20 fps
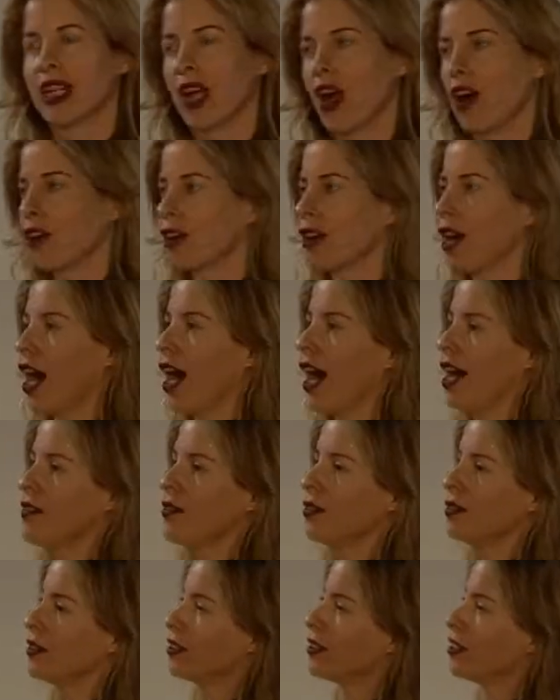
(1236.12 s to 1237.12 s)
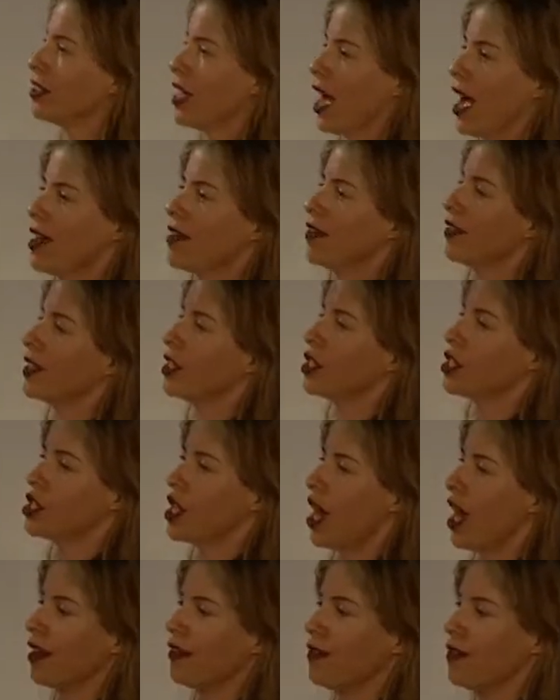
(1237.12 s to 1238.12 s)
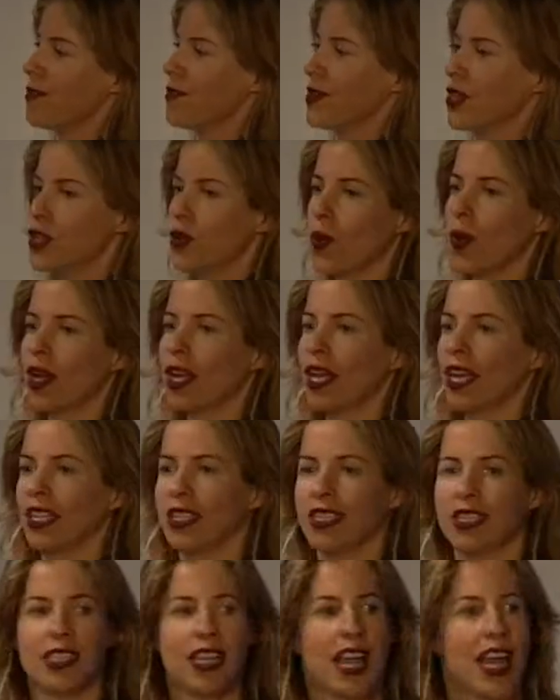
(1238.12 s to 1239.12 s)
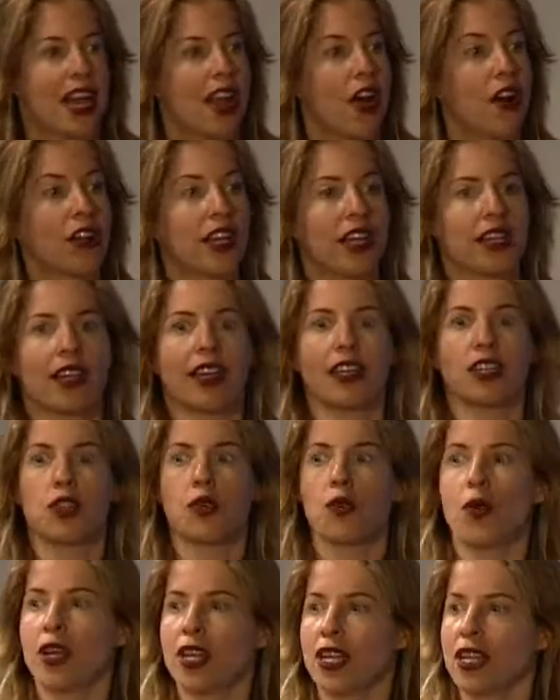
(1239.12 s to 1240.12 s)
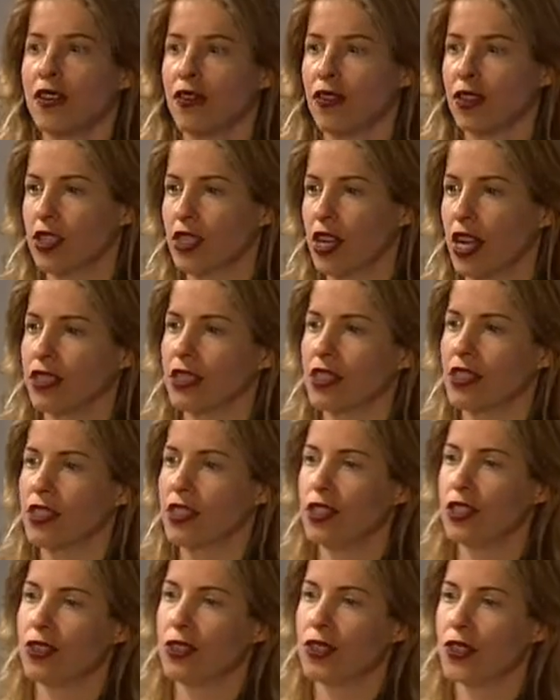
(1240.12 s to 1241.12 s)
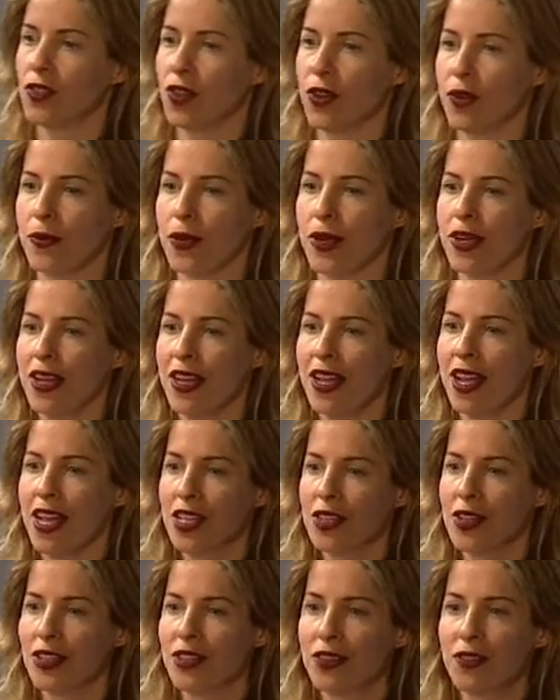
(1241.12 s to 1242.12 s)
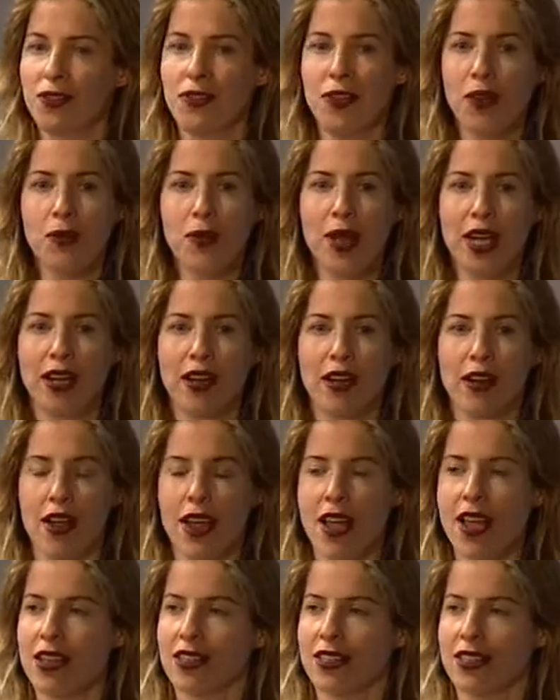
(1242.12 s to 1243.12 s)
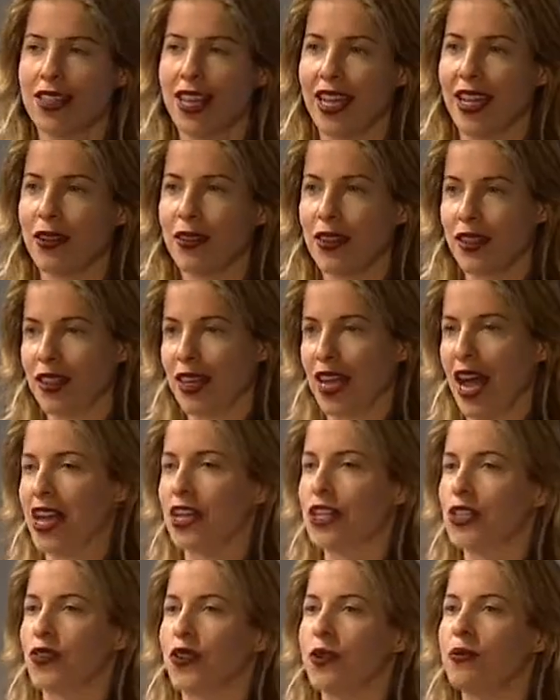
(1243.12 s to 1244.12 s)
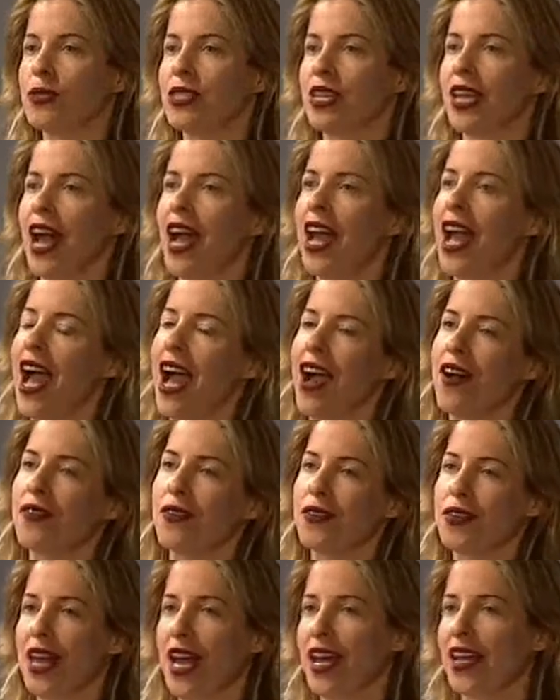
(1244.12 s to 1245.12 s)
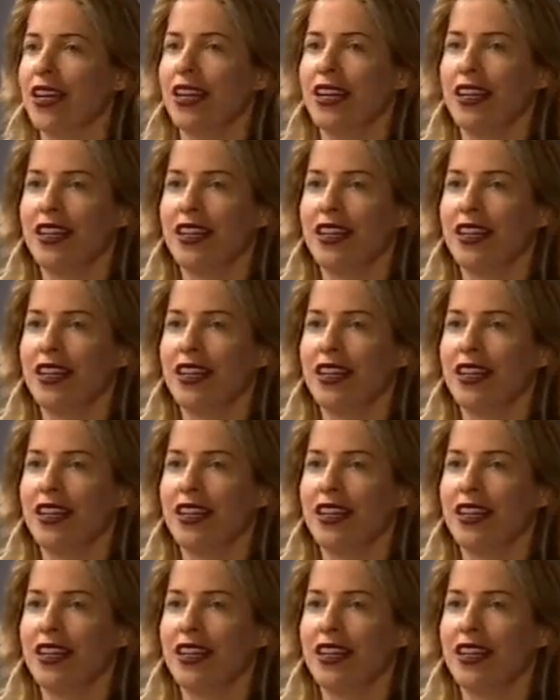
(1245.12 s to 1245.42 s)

archival diving shot from the twenties, and I'll get like twenty different shots to choose from. So as a filmmaker, it's like the kind of dreams that I have are that,